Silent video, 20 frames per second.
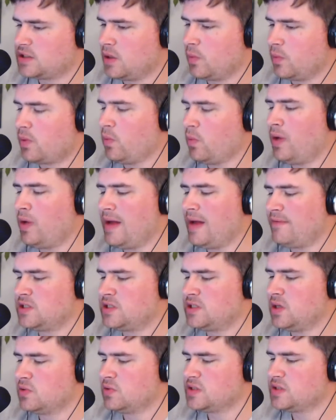We won't have a
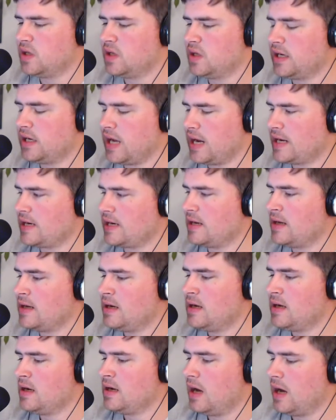show Sunday night
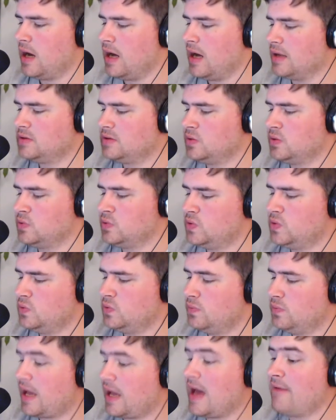due to
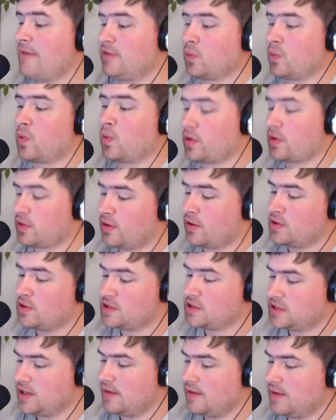me having to work third
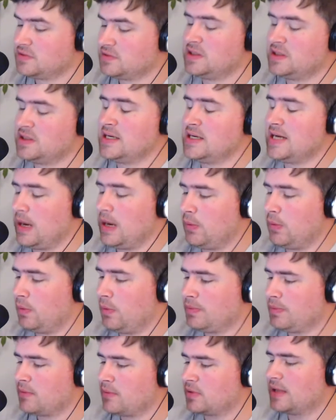shift. I won't be
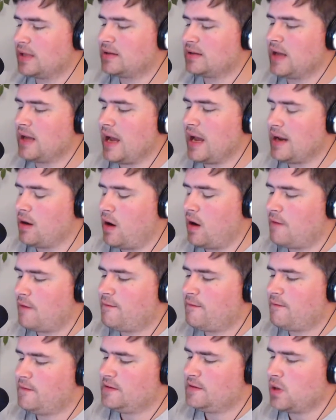able to get the night
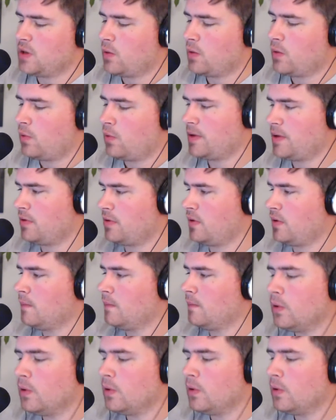off, so I won't be able to do a
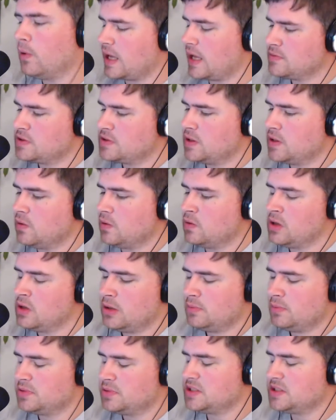post-game show,
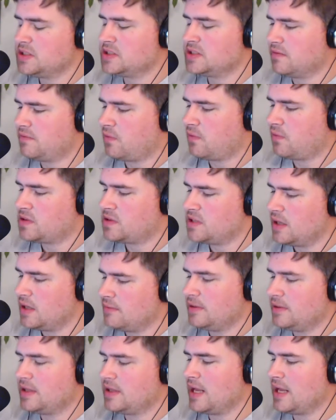which is unfortunate.
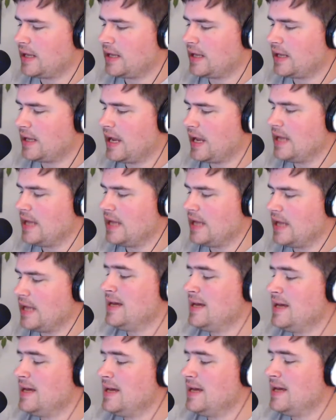But then again, it will
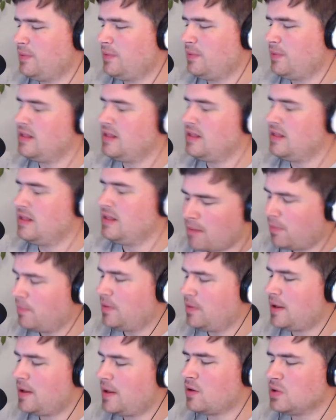be
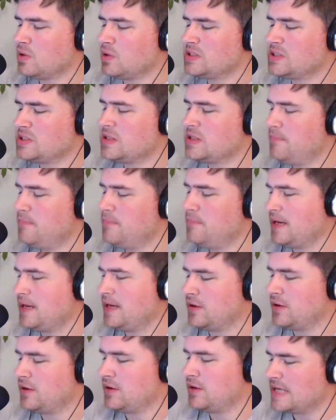probably close to midnight
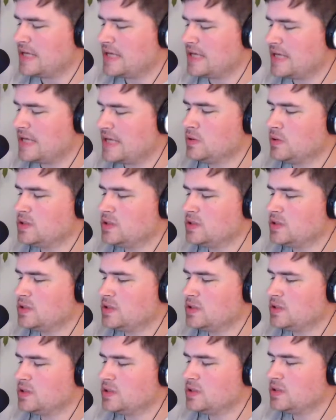on the East Coast. I
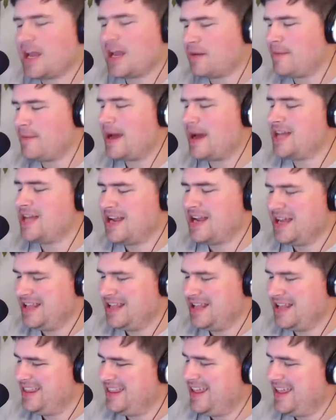can't imagine
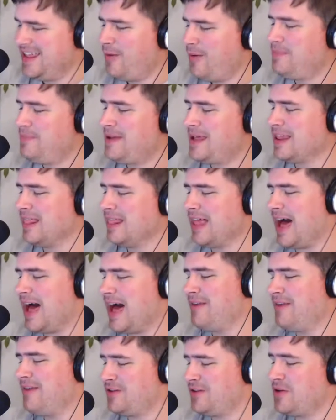there'd be a lot
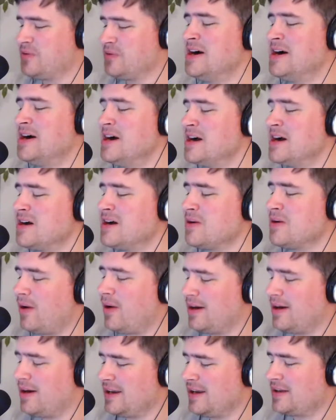of you
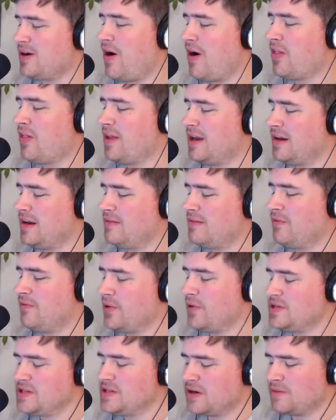wanting to call in and
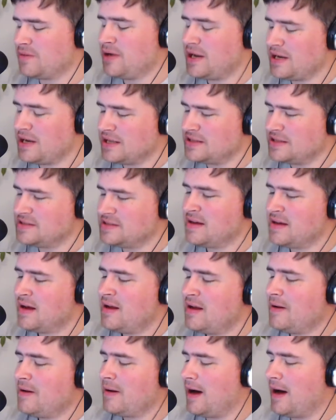voice your opinions
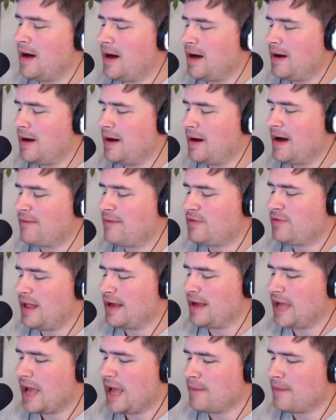after that
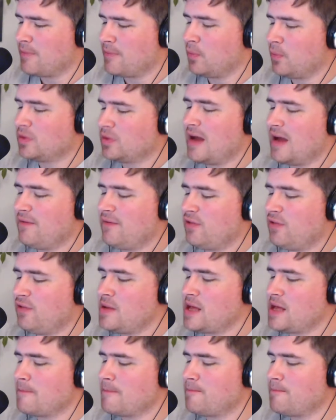game. But we'll definitely
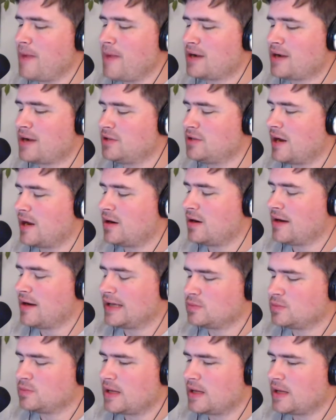be back on the air next
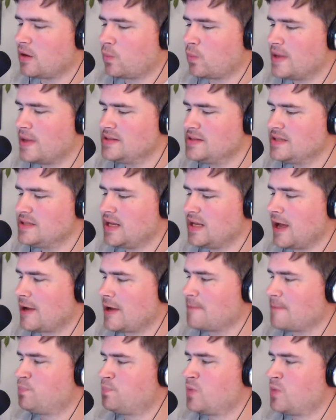week on Wednesday night
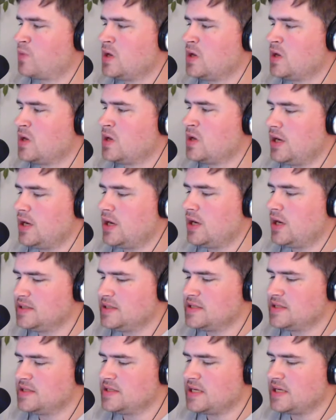here at
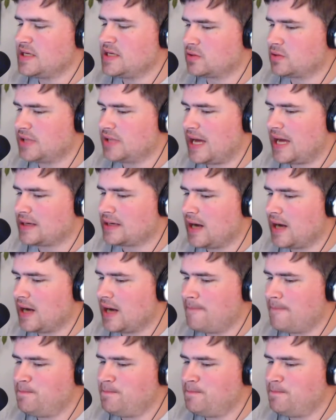CincyJungle.com.